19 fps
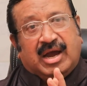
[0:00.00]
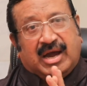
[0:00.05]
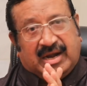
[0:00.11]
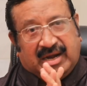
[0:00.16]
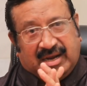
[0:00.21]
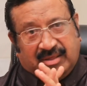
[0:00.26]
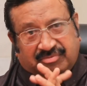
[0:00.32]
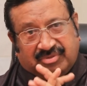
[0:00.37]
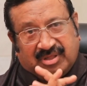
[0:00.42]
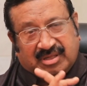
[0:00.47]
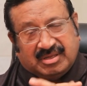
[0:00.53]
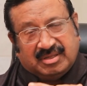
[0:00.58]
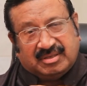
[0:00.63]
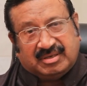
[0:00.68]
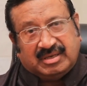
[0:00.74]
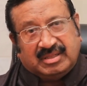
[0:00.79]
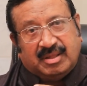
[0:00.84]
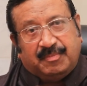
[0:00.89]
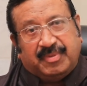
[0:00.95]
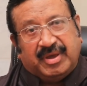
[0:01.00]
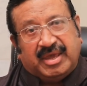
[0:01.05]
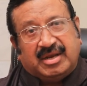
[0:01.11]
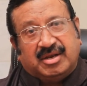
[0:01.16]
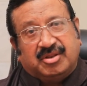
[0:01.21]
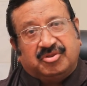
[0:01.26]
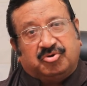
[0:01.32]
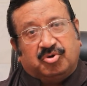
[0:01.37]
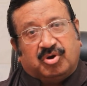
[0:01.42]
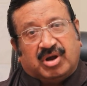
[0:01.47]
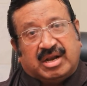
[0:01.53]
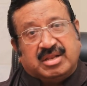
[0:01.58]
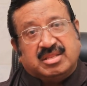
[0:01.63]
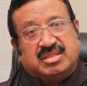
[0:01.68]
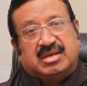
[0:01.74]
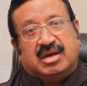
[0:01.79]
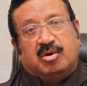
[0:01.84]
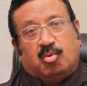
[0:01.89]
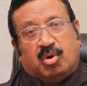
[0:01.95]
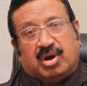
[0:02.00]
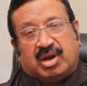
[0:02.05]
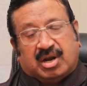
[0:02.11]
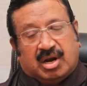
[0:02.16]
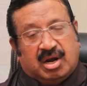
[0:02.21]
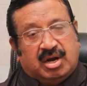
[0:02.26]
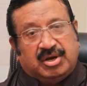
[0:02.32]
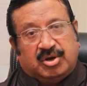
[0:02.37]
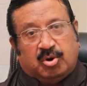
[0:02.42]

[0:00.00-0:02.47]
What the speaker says: And I am suggesting the parents to consider what I